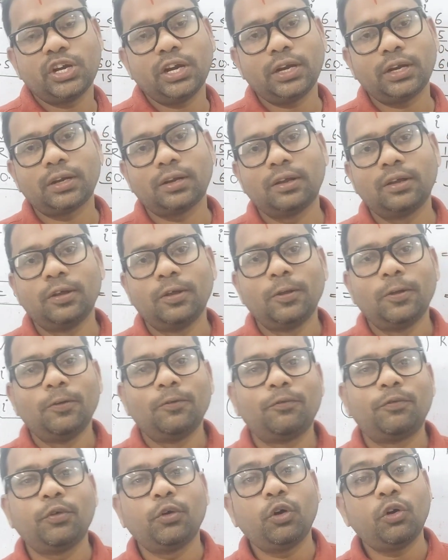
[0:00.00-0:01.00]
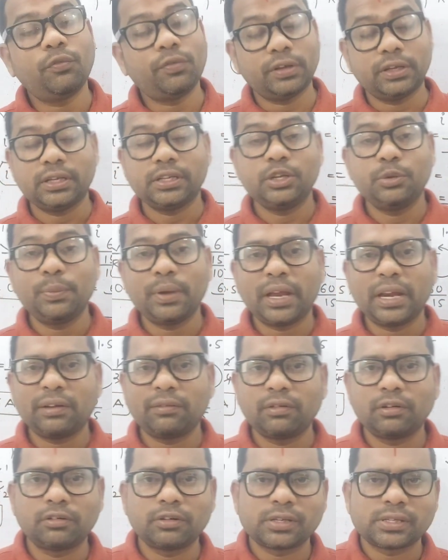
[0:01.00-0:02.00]
Children, flow of, you may
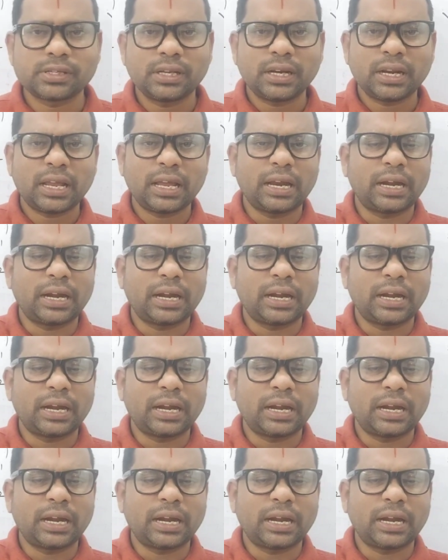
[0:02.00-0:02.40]
get a doubt, sir.